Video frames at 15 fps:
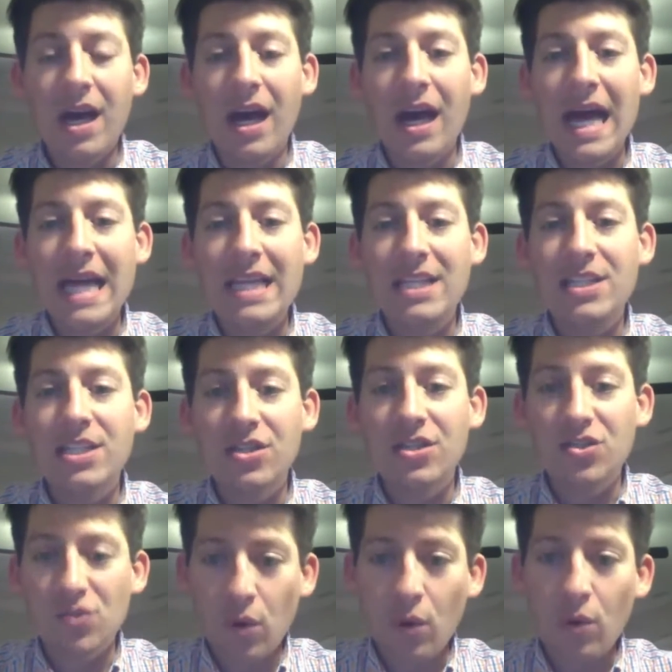and its
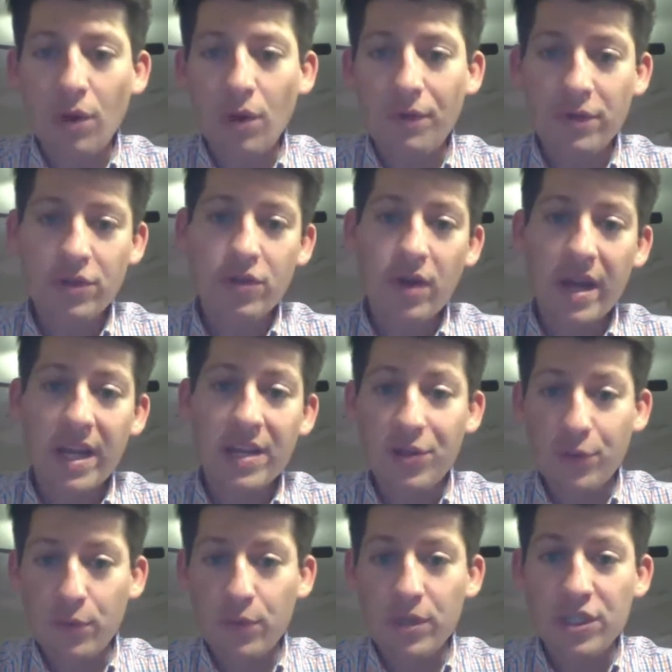control over
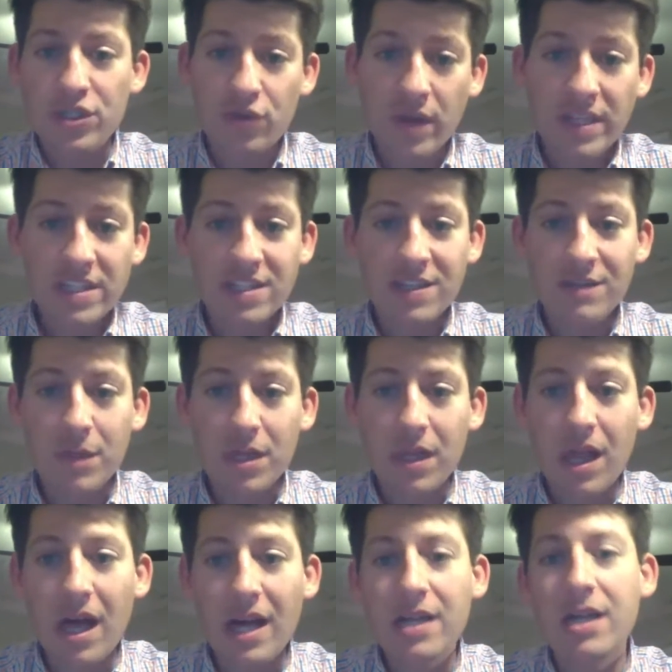trade through the Straits of
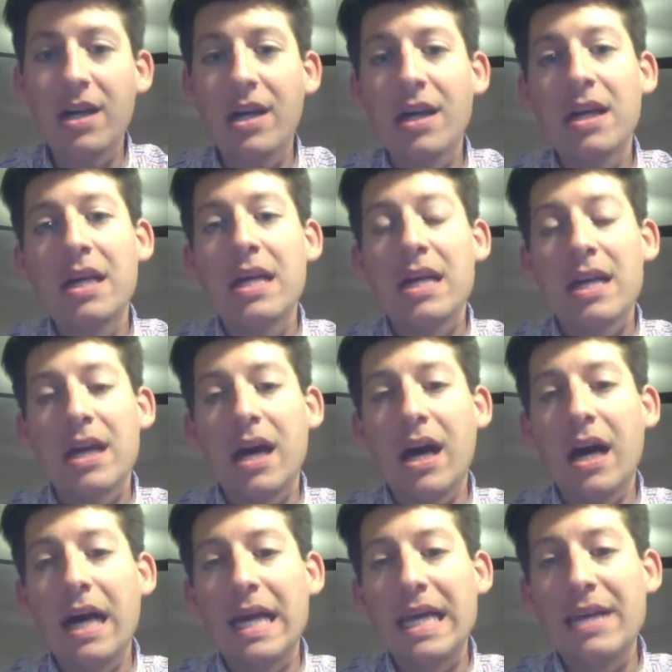Malacca,
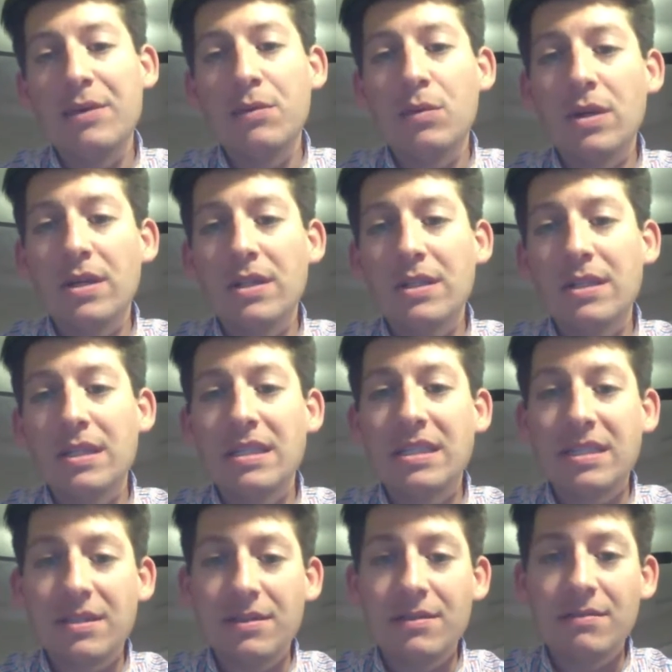it
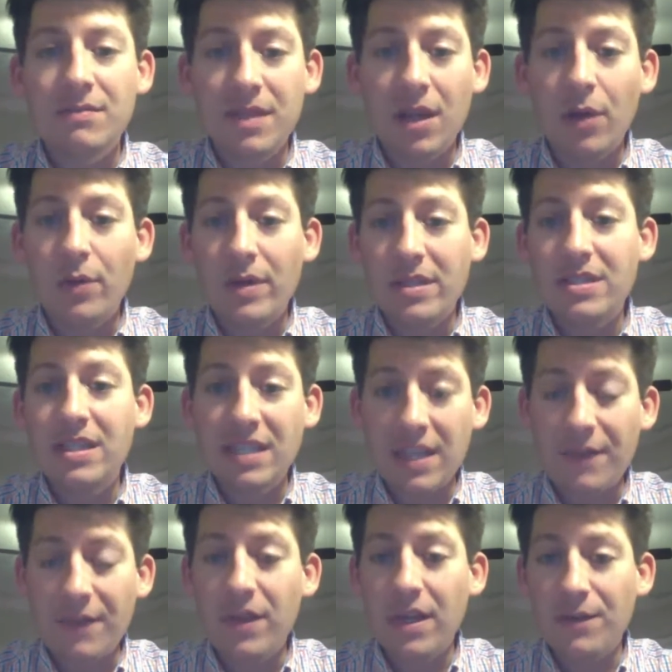was, you know,
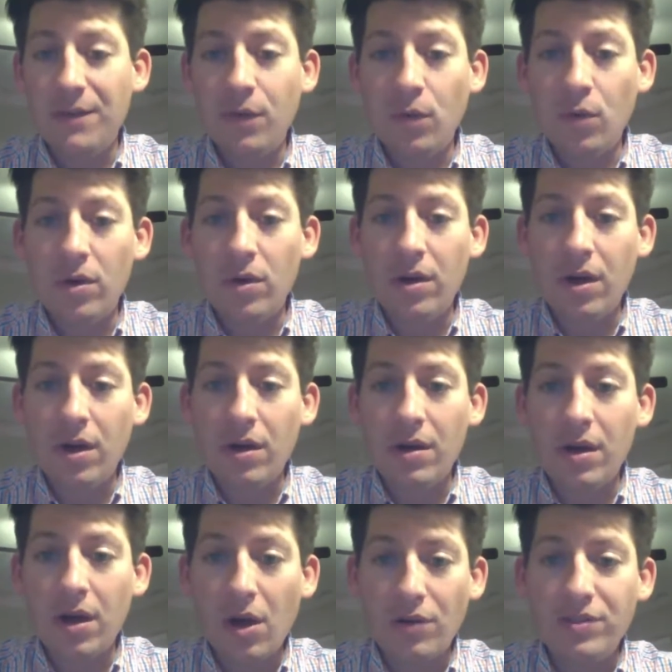significant for
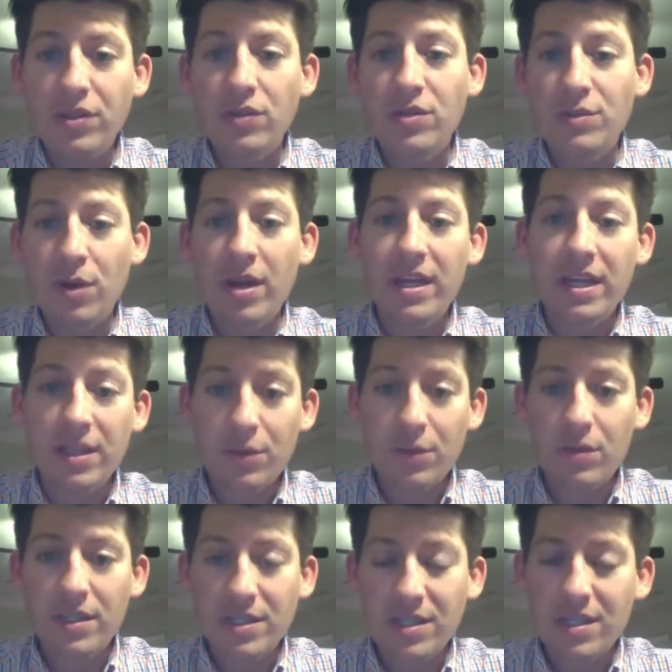also spreading the
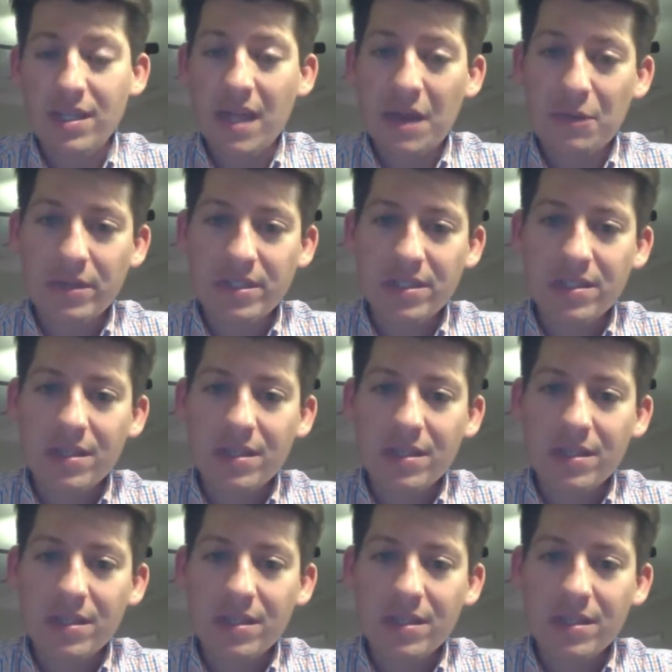religion in that region.